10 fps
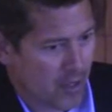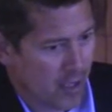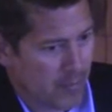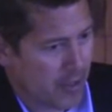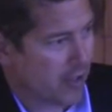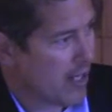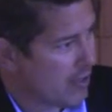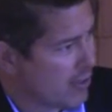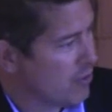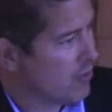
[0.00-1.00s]
A
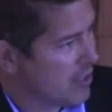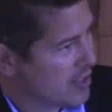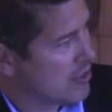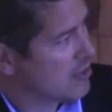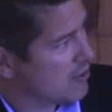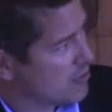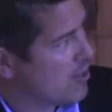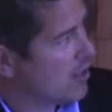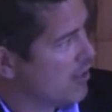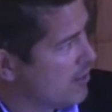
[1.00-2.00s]
bureaucrat, though, who thinks he's so
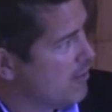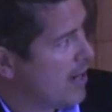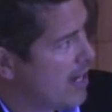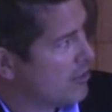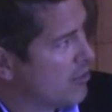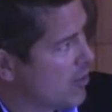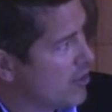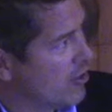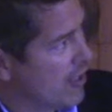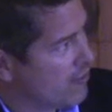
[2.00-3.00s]
smart can manage and run
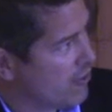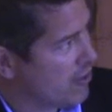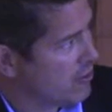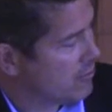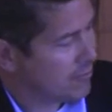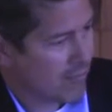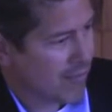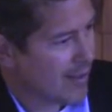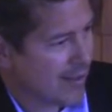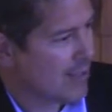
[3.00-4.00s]
your life for you.
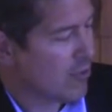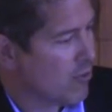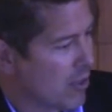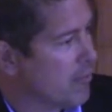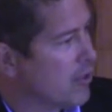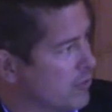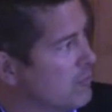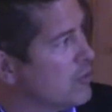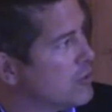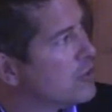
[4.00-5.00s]
That's a wrong approach.
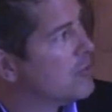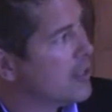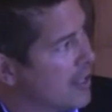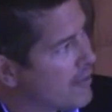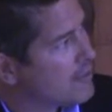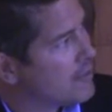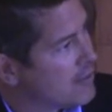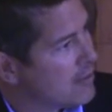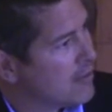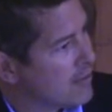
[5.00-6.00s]
You should be left
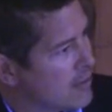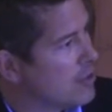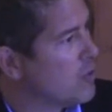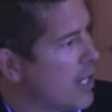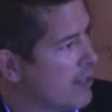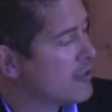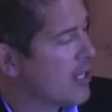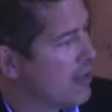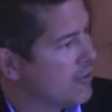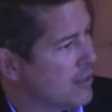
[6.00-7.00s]
to do that
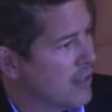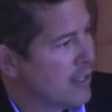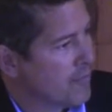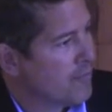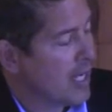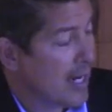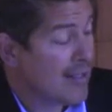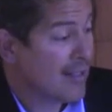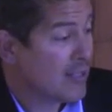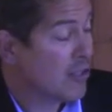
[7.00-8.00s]
yourself. And I
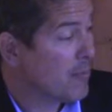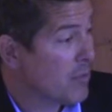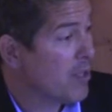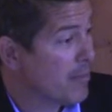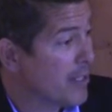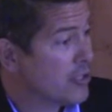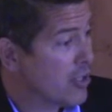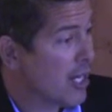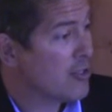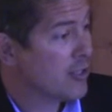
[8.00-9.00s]
think that's going to be one of the biggest
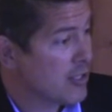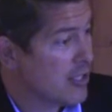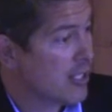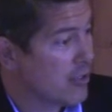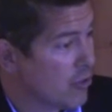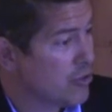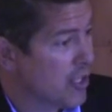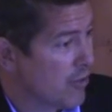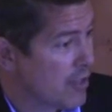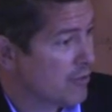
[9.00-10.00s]
challenges that your
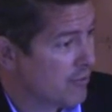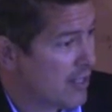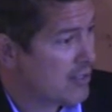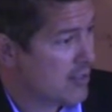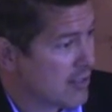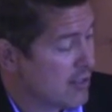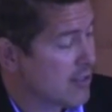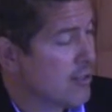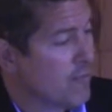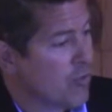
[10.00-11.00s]
generation faces
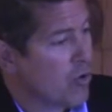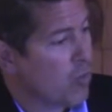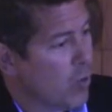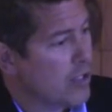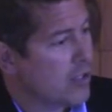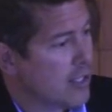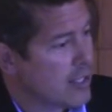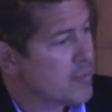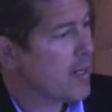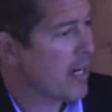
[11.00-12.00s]
is, what
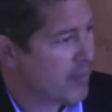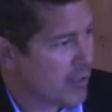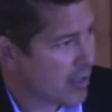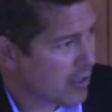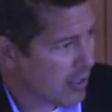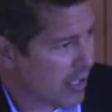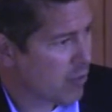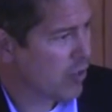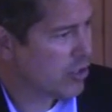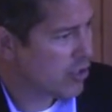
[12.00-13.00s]
is my government going to look
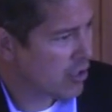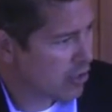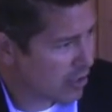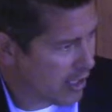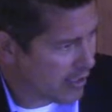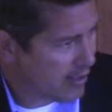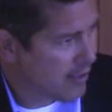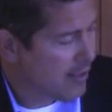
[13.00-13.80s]
like? What should it look like?